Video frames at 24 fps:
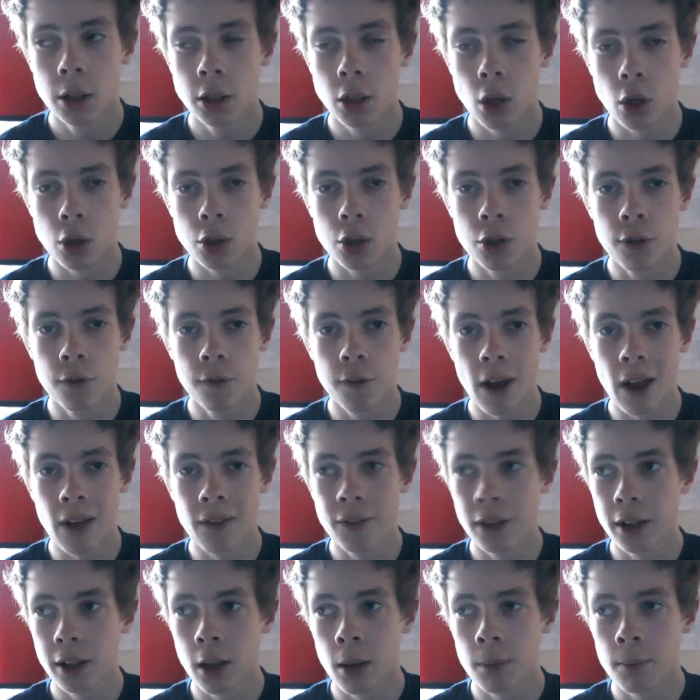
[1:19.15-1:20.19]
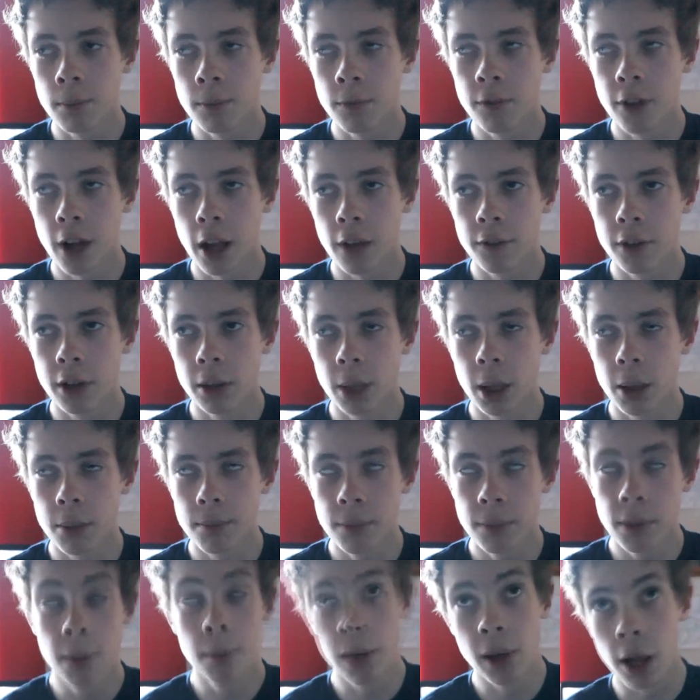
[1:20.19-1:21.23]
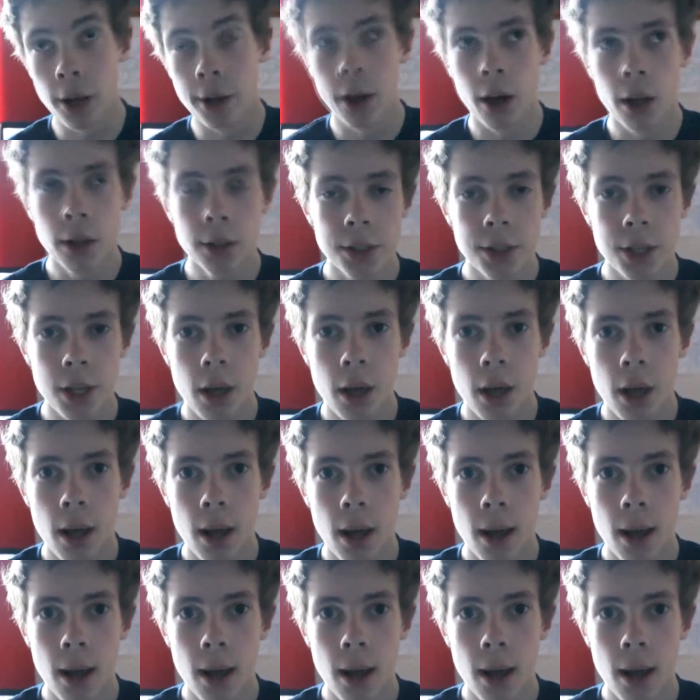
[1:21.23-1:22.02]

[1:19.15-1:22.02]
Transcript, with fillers: Doctor Who fan film up, fan film up, The Blood Hunt,